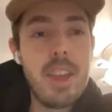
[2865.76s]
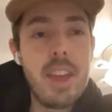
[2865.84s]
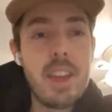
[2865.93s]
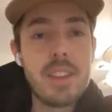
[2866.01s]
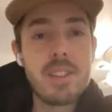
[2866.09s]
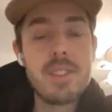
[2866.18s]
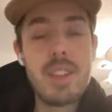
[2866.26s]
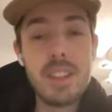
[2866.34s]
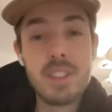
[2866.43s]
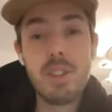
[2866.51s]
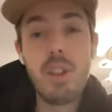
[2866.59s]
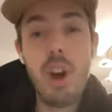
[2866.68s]

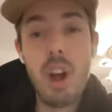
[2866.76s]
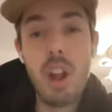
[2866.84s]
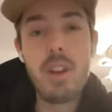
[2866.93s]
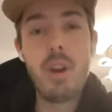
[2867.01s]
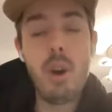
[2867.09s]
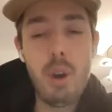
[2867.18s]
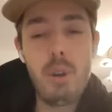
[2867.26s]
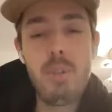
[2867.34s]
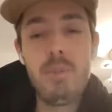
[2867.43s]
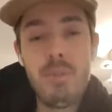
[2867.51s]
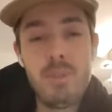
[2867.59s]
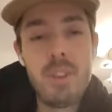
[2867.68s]
there's, there's a lot
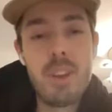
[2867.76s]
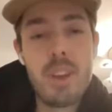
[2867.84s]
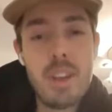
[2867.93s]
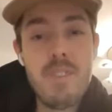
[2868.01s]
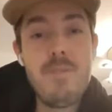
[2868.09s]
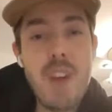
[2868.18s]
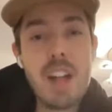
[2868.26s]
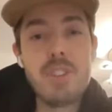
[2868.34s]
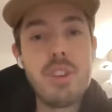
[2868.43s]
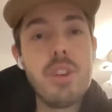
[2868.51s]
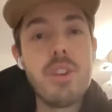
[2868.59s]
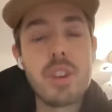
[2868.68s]
of
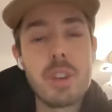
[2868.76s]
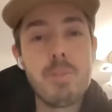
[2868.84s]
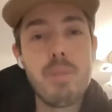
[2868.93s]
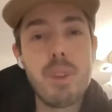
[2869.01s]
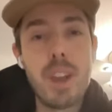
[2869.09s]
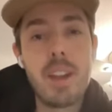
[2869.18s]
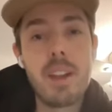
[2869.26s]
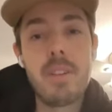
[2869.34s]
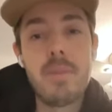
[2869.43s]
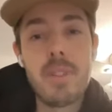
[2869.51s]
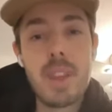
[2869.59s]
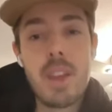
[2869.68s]
value you can
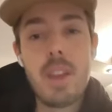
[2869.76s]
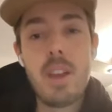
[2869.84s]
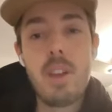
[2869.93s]
bring